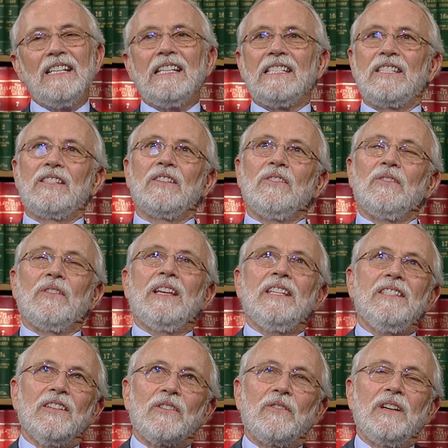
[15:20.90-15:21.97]
So
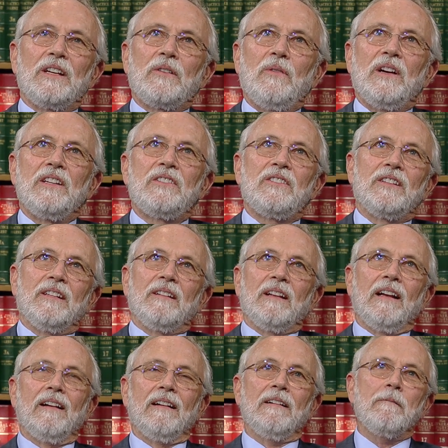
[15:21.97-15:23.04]
that's a great question.
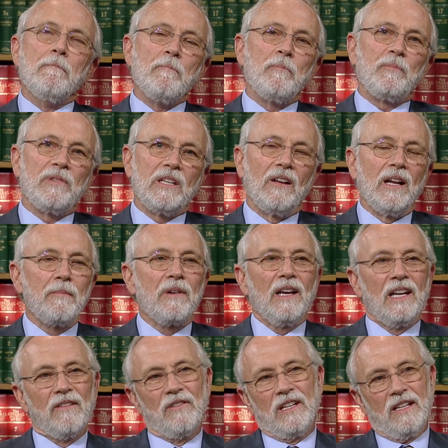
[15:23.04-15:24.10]
You know, I'm
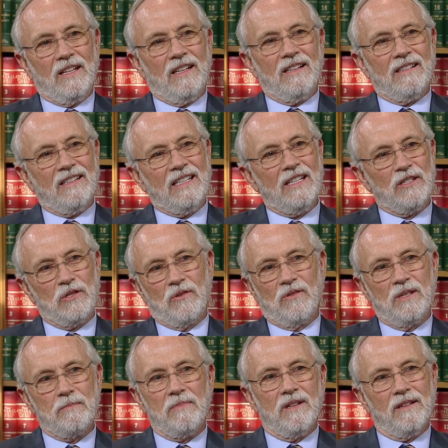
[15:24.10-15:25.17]
kind of a
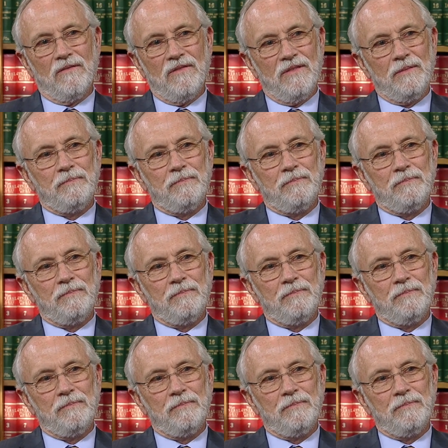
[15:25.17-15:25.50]
history buff,